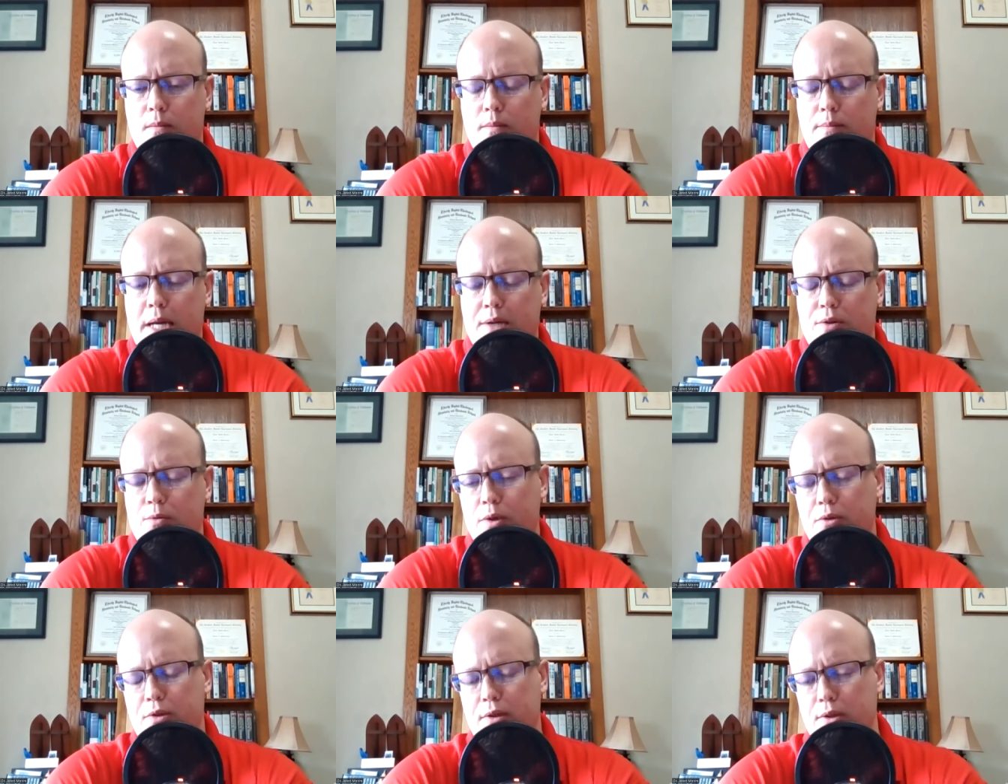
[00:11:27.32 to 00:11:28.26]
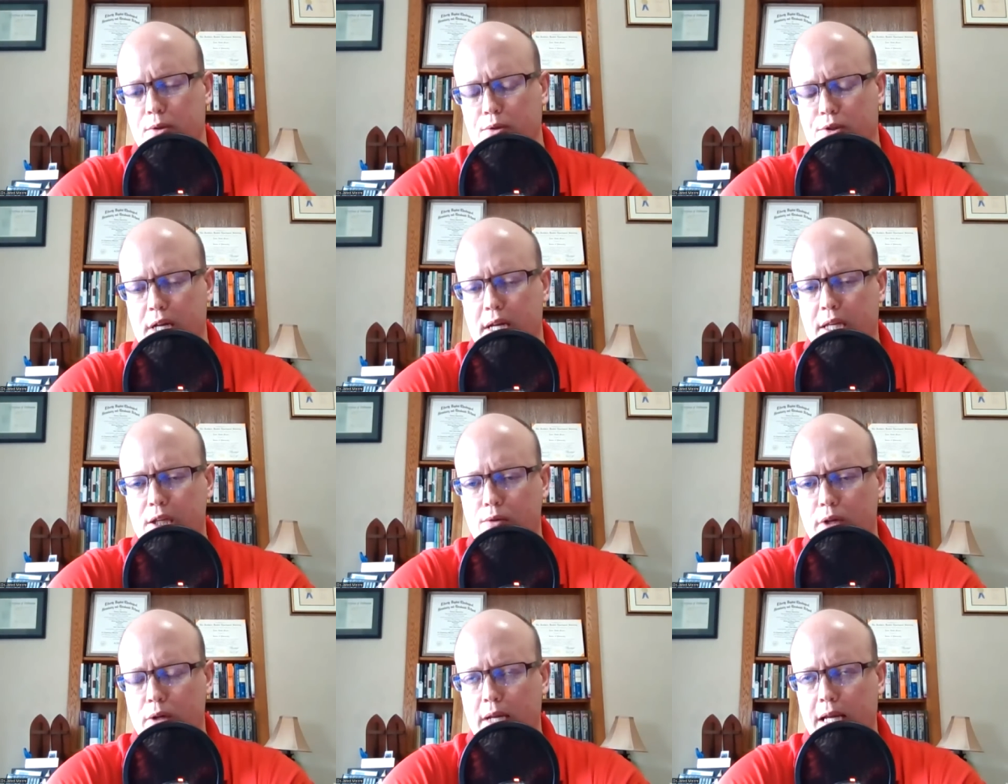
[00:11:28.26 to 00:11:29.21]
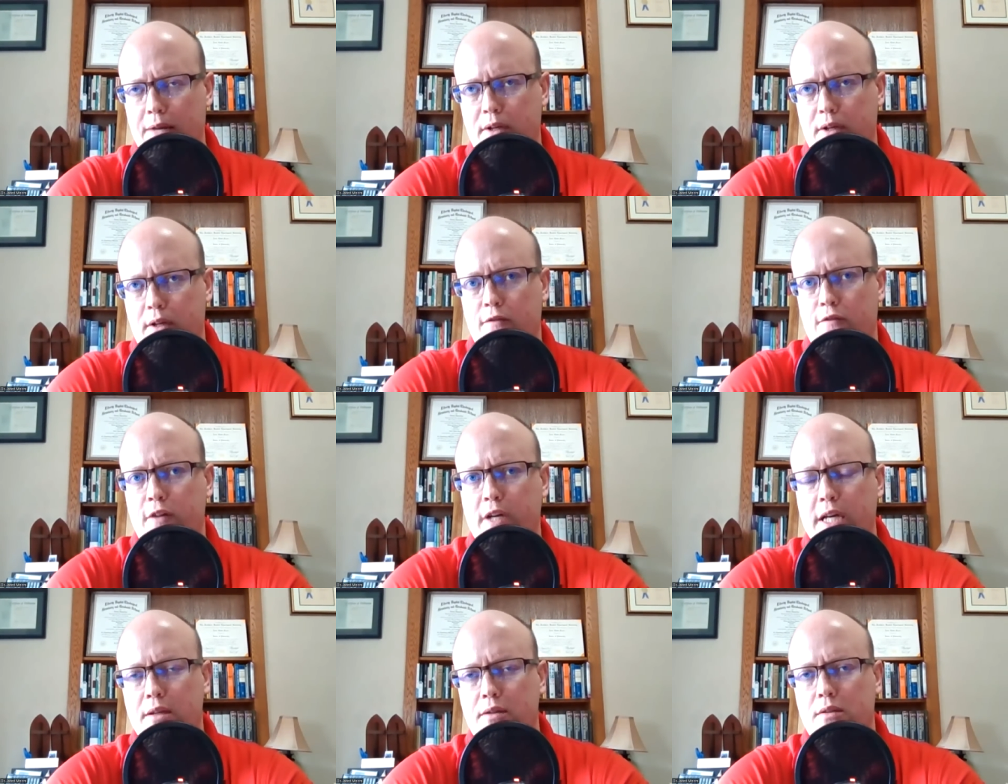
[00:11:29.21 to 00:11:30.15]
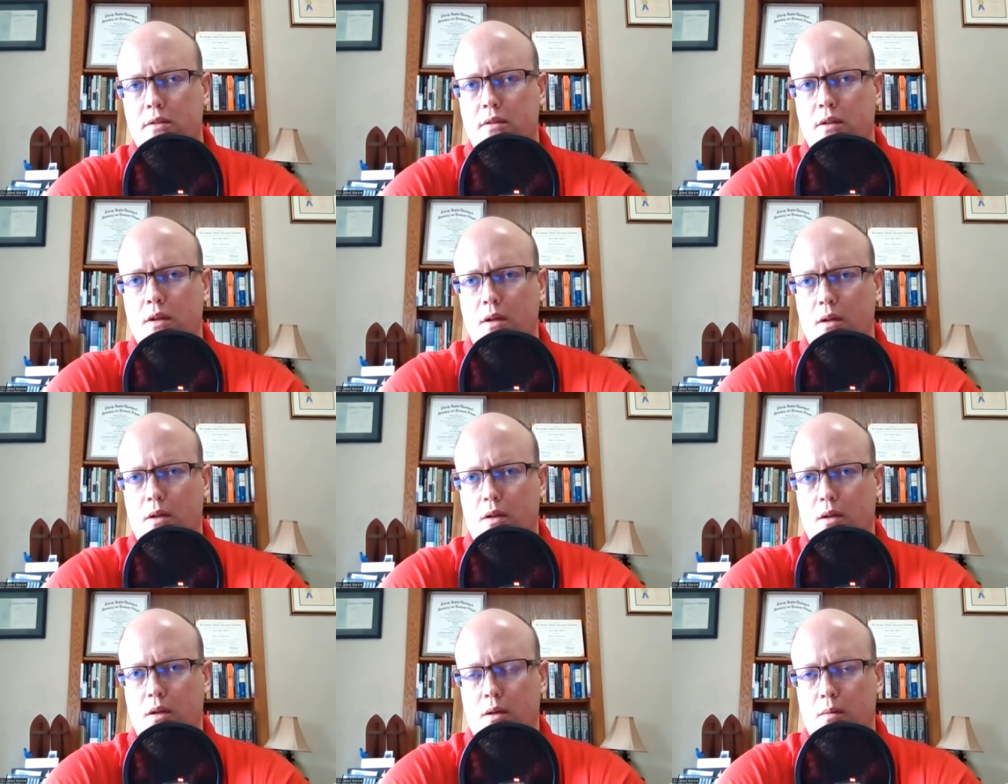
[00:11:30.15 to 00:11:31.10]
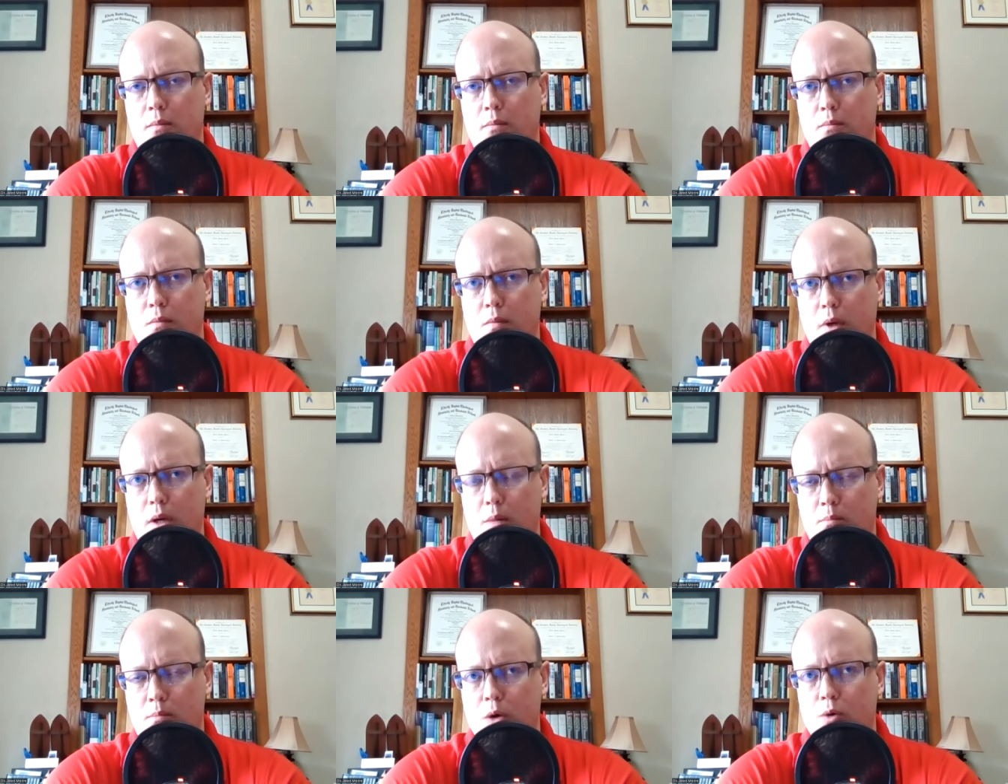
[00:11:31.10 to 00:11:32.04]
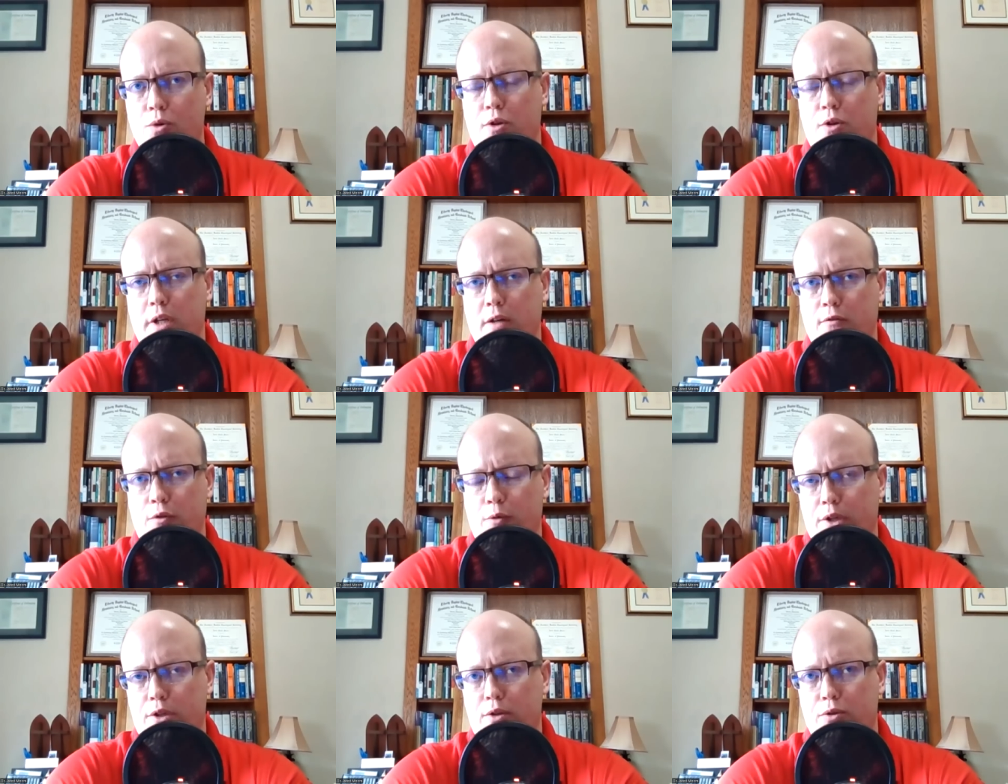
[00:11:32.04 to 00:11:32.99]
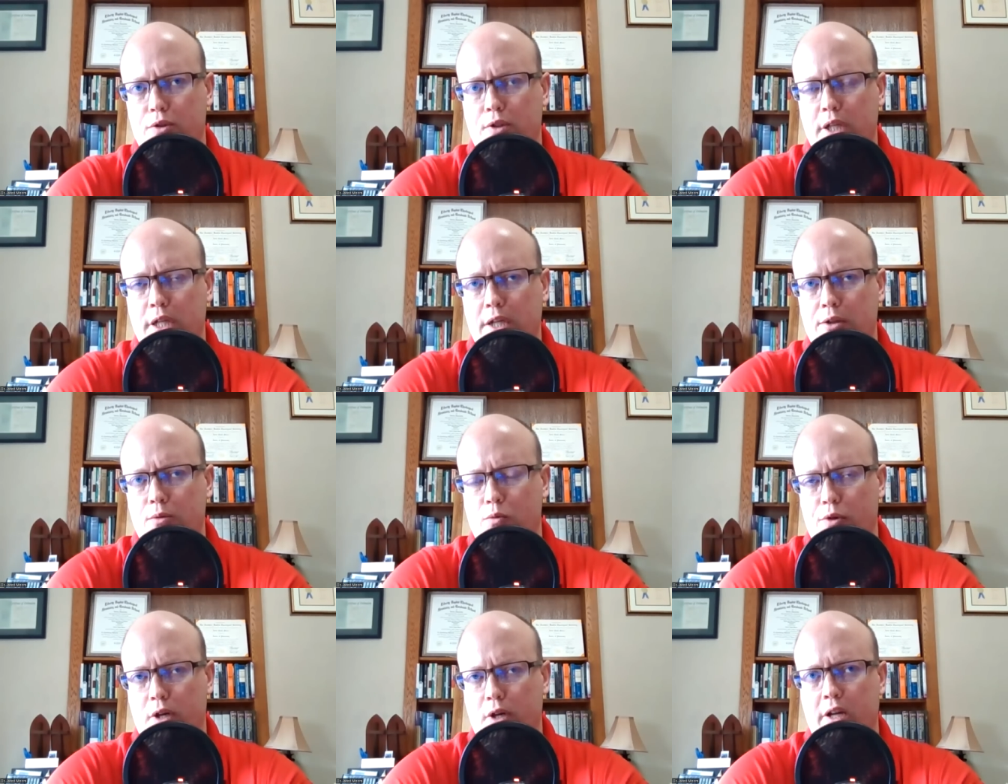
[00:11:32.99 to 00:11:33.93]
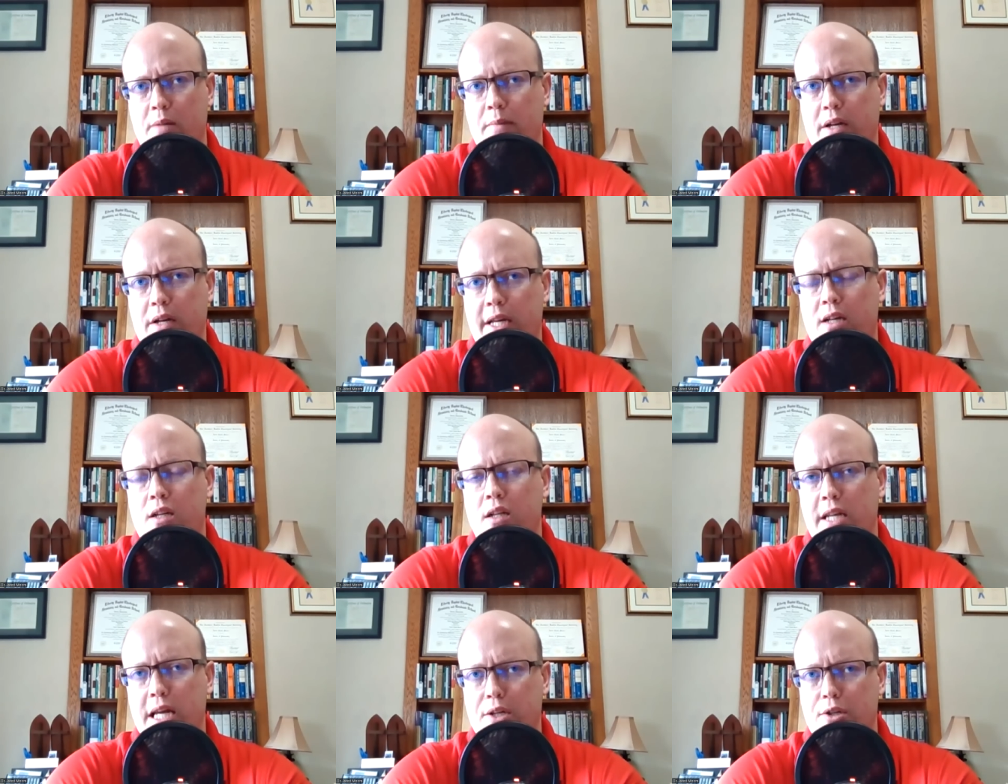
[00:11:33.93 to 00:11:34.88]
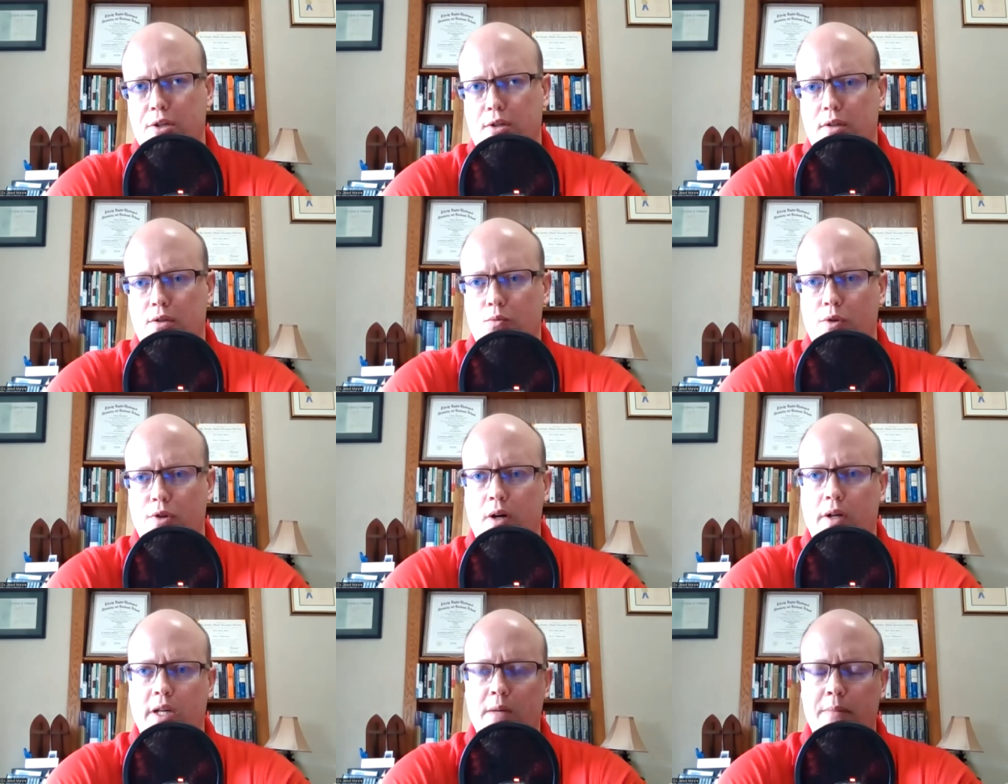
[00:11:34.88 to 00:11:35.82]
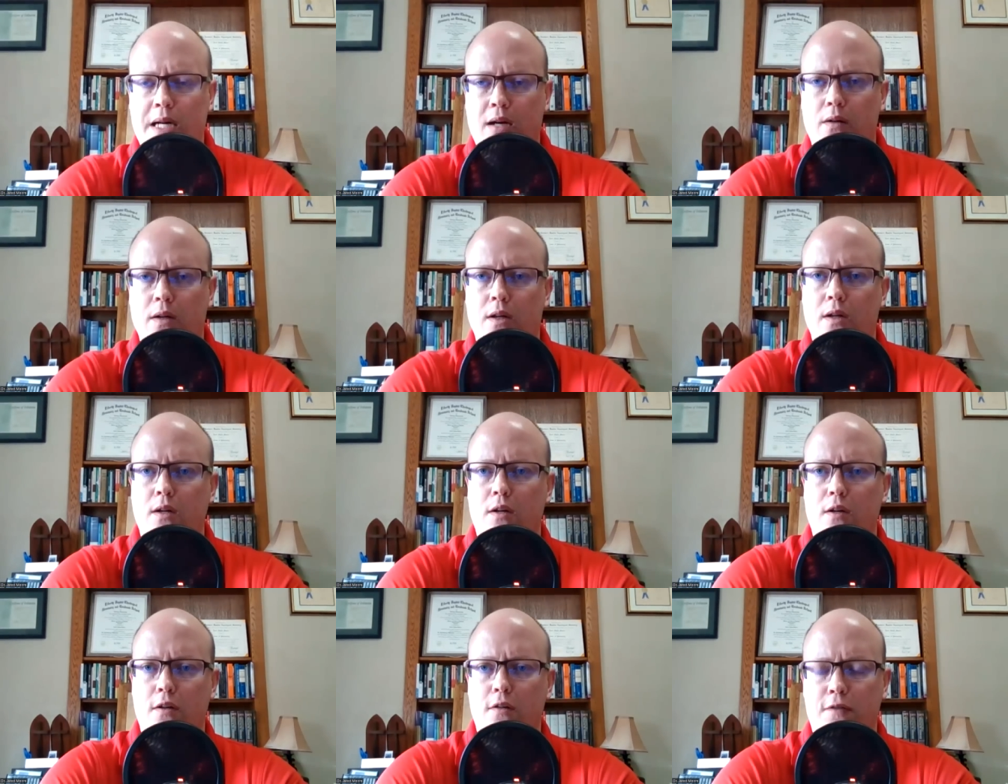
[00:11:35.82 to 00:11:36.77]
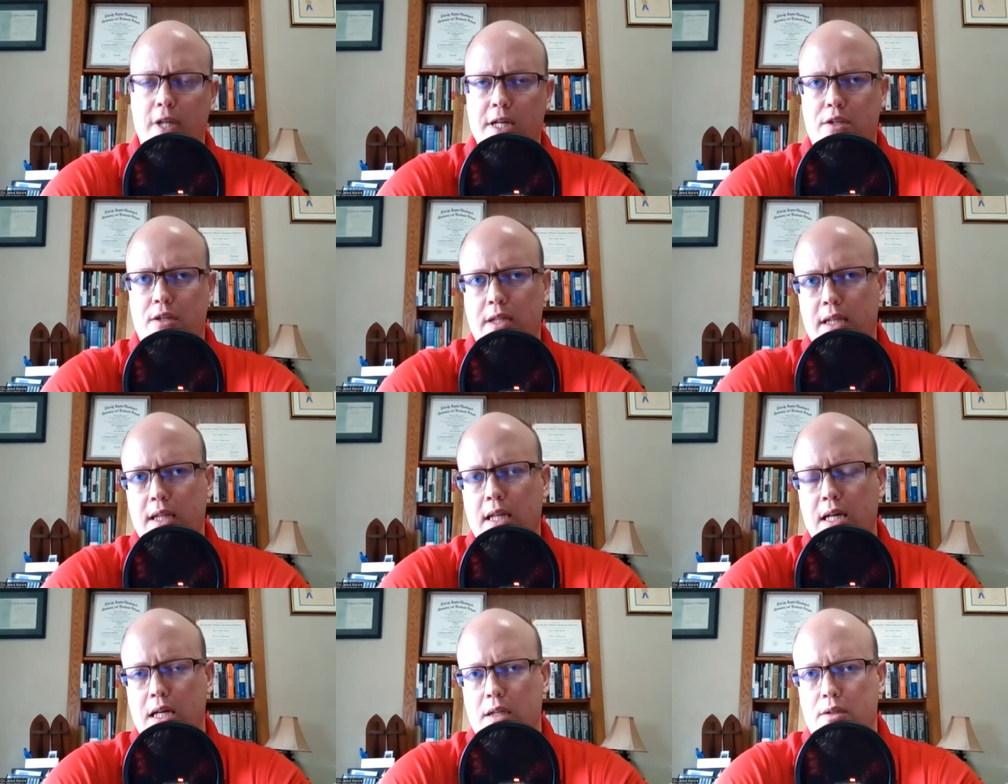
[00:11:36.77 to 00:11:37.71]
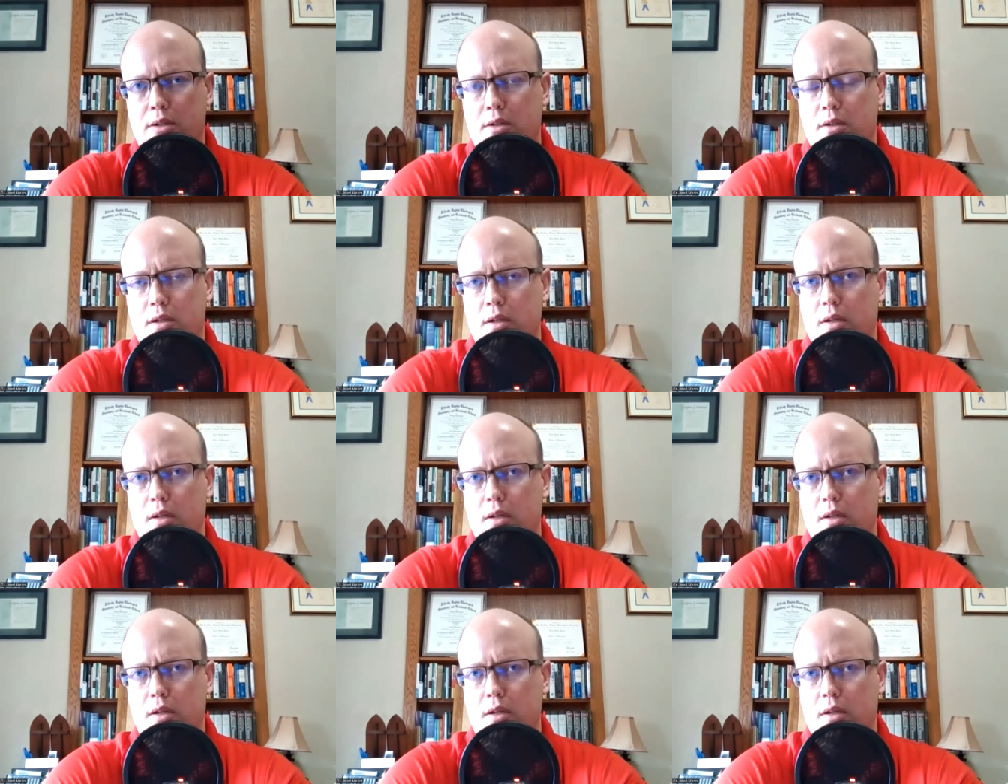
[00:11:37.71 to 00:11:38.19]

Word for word: Pastor Wilson, you're saying you don't have to confess emotion of original sin. You're, we're talking about inclinations. We're talking about fleshly lusts.